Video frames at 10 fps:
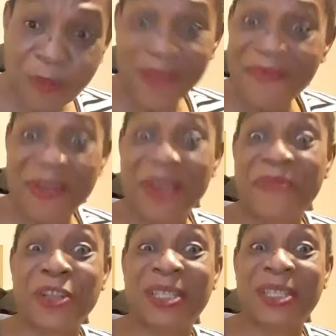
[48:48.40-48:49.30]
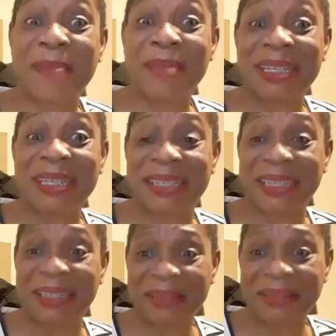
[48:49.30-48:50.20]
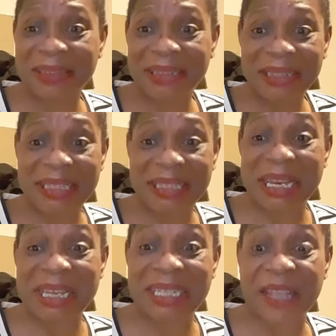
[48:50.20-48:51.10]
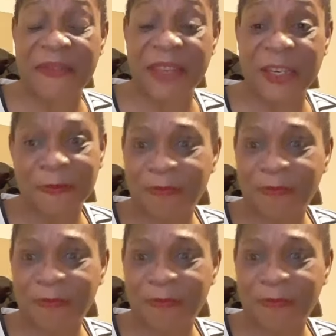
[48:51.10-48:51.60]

For the first time in history, today the 7